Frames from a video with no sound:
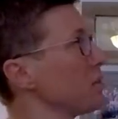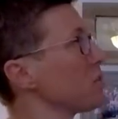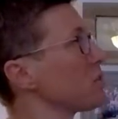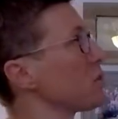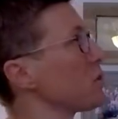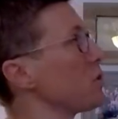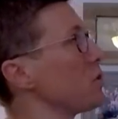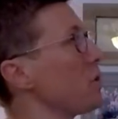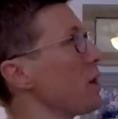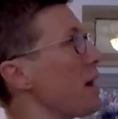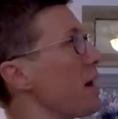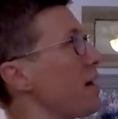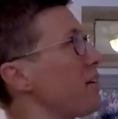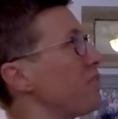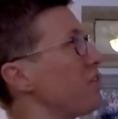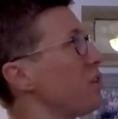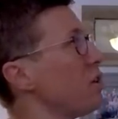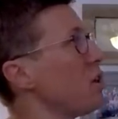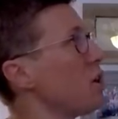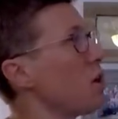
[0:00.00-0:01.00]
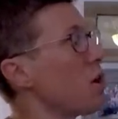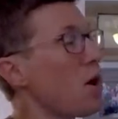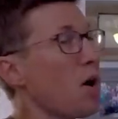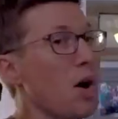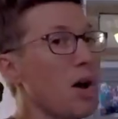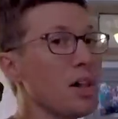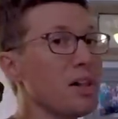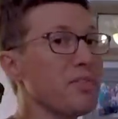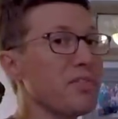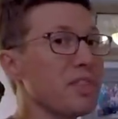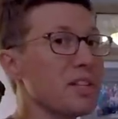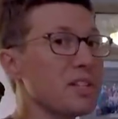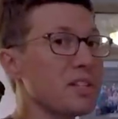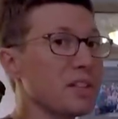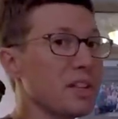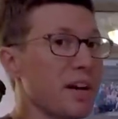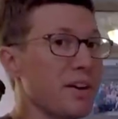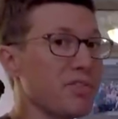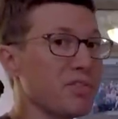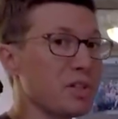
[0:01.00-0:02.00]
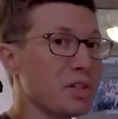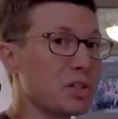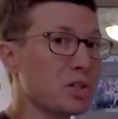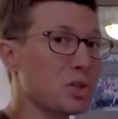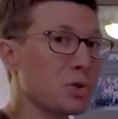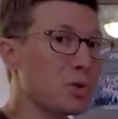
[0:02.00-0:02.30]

So you have all of this leverage